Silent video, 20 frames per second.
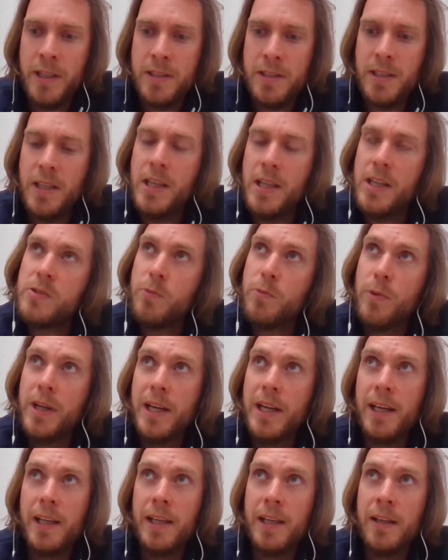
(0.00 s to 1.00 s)
Is it's
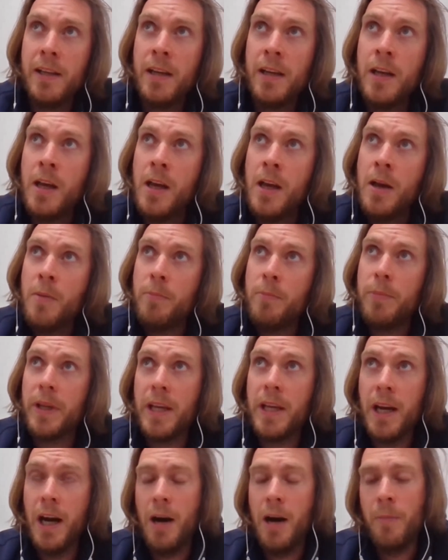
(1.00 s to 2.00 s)
really
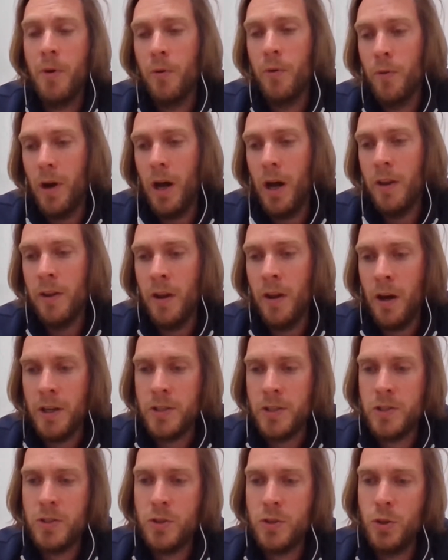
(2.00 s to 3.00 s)
become a
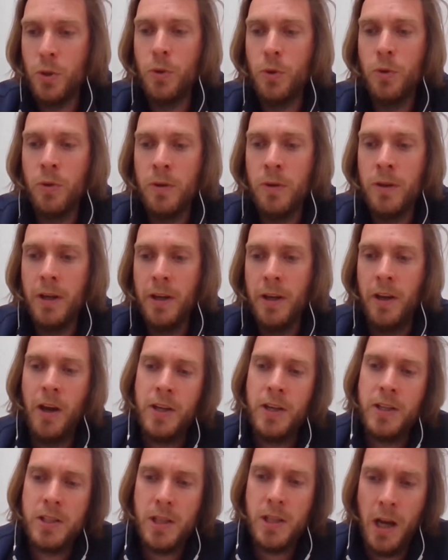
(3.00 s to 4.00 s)
nice tool, a
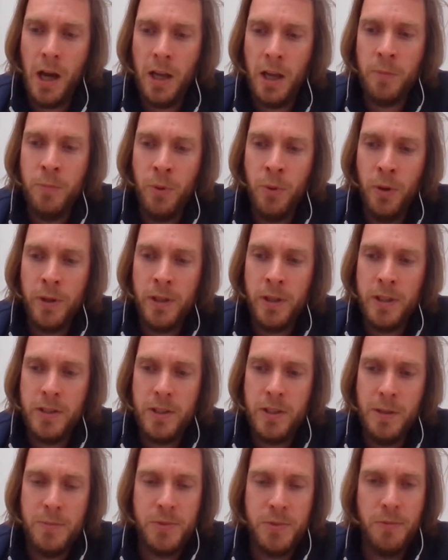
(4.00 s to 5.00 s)
nice starting point in
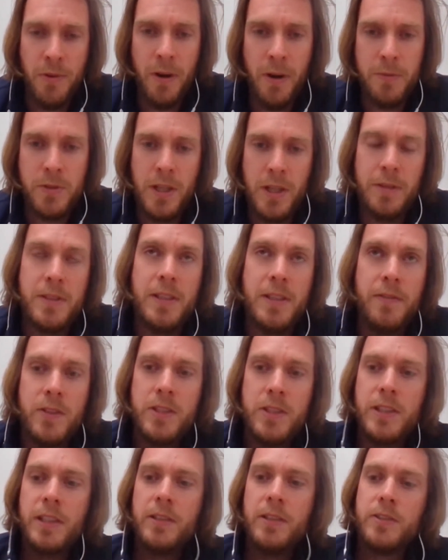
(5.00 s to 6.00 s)
terms of
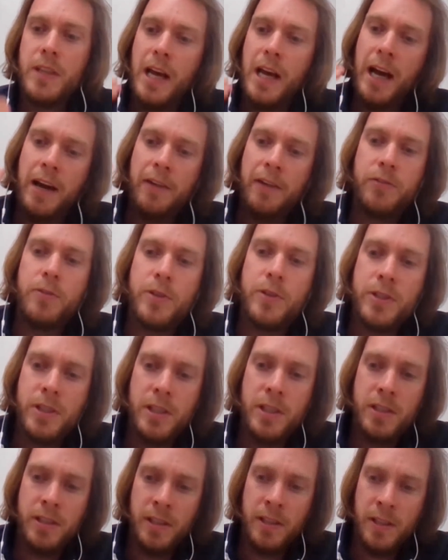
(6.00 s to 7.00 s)
objectivity. Is after a
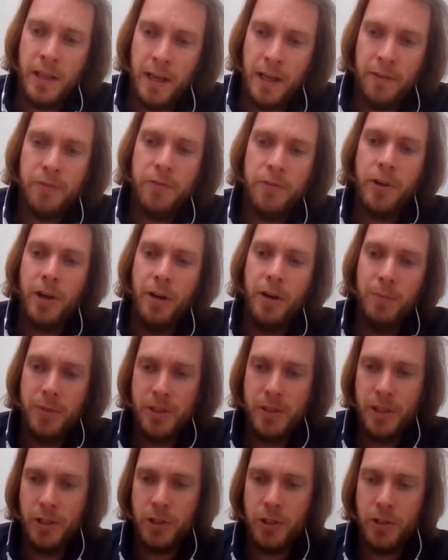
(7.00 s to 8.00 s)
season, after a
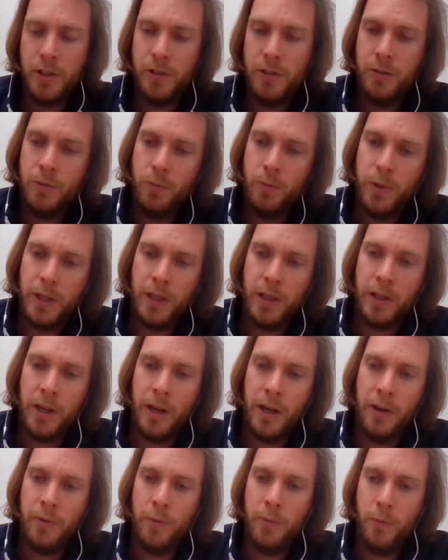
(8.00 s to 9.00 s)
competition, we can
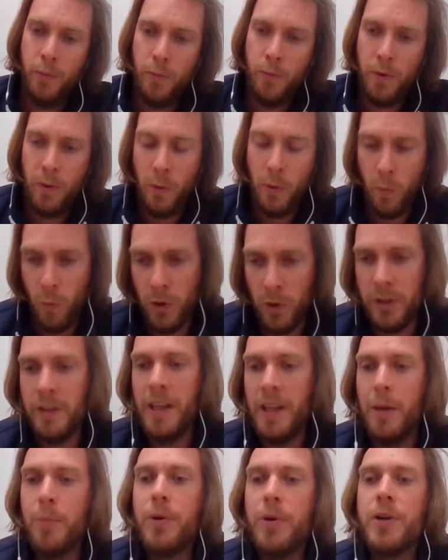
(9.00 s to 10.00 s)
go, what
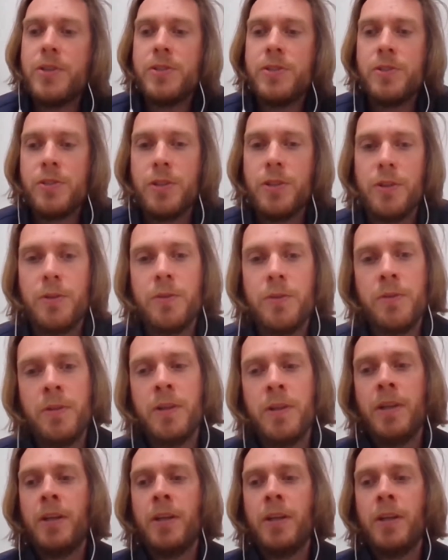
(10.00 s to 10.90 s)
did that person do?